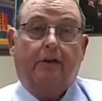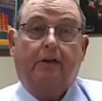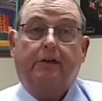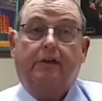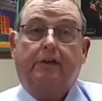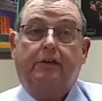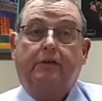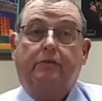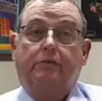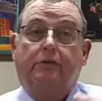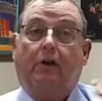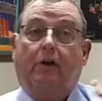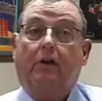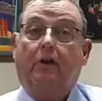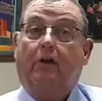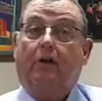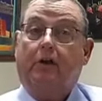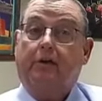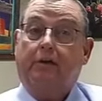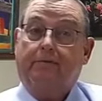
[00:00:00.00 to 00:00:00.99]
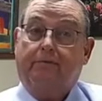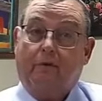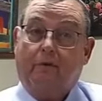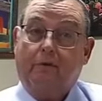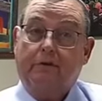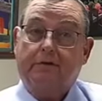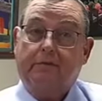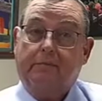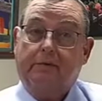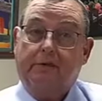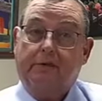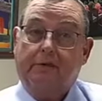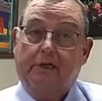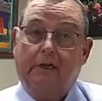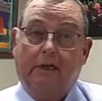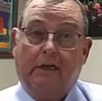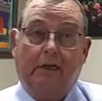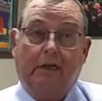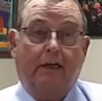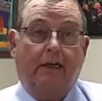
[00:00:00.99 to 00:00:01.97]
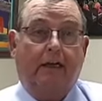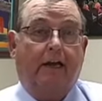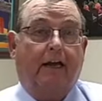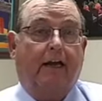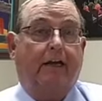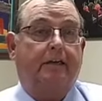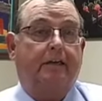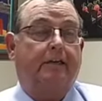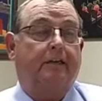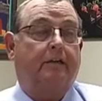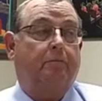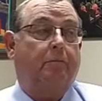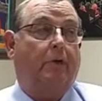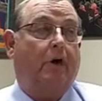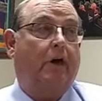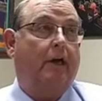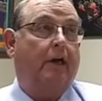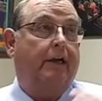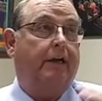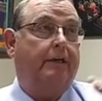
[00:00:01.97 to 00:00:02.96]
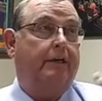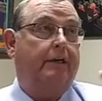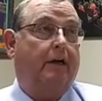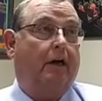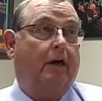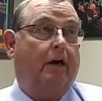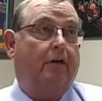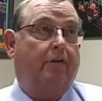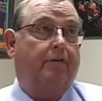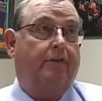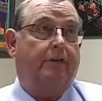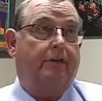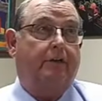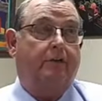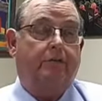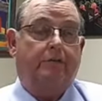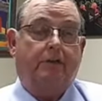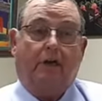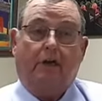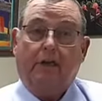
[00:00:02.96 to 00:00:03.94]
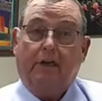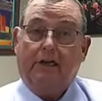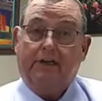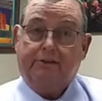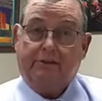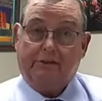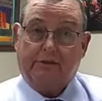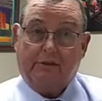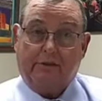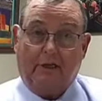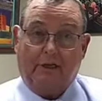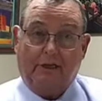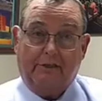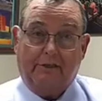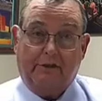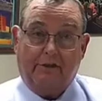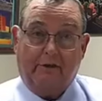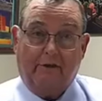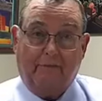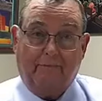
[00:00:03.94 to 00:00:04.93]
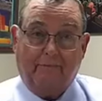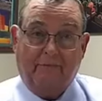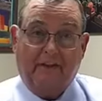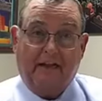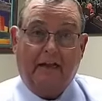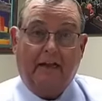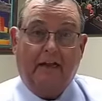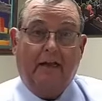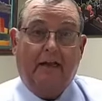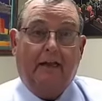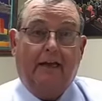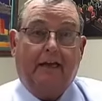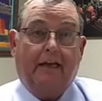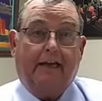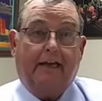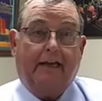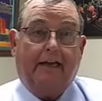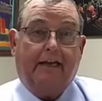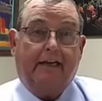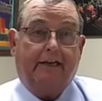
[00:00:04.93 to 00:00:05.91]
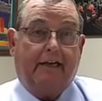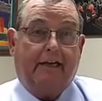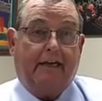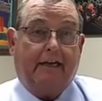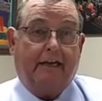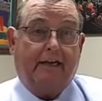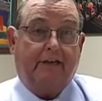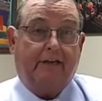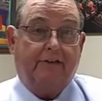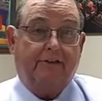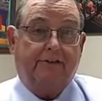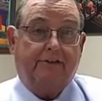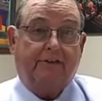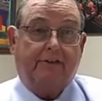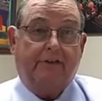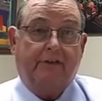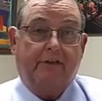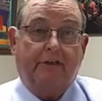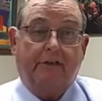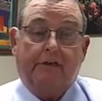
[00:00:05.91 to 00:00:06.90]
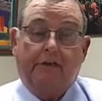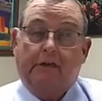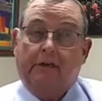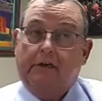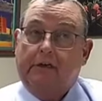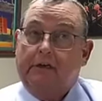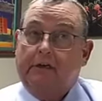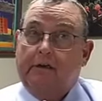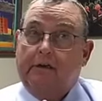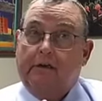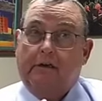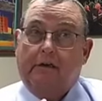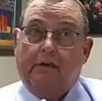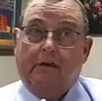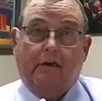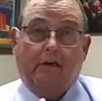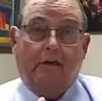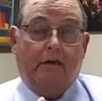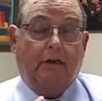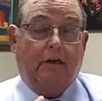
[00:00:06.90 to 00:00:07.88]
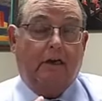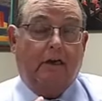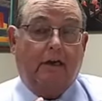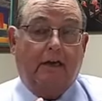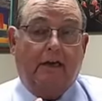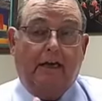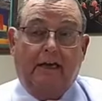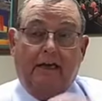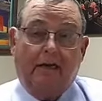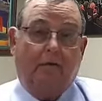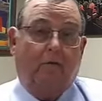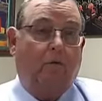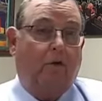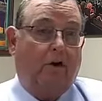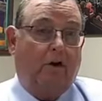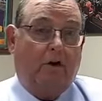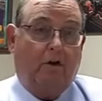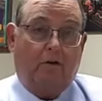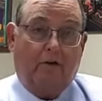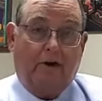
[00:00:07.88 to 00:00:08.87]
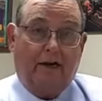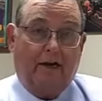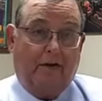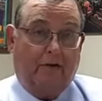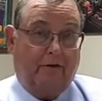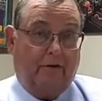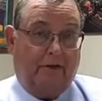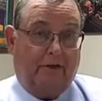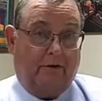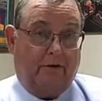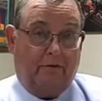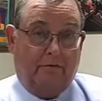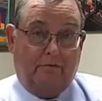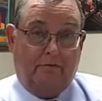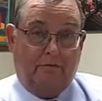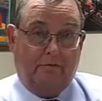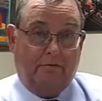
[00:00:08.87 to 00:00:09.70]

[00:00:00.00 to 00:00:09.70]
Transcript: Utah law enforcement and in the mind of the Utah legislature, it is anywhere around you,